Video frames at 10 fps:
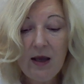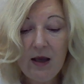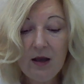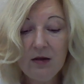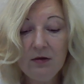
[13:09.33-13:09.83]

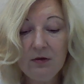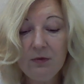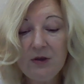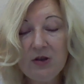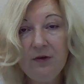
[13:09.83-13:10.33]
and
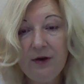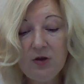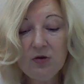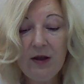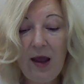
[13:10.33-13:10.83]
which
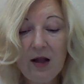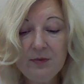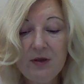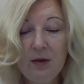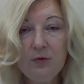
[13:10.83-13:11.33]
eventually
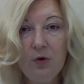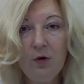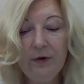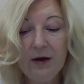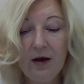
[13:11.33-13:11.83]
helps them to
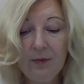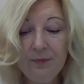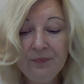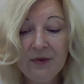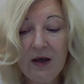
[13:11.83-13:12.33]
overcome
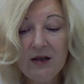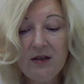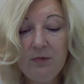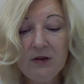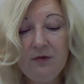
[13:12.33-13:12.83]

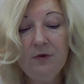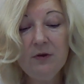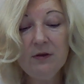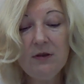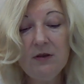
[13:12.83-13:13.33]
academic
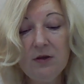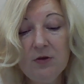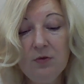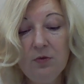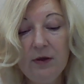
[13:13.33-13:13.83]
difficulties at
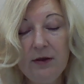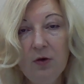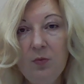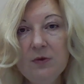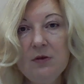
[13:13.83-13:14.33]
school and
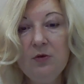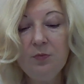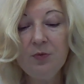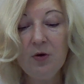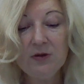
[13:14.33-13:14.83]
opens new
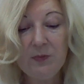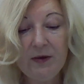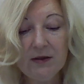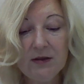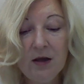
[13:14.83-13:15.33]

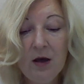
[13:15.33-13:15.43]
prospects.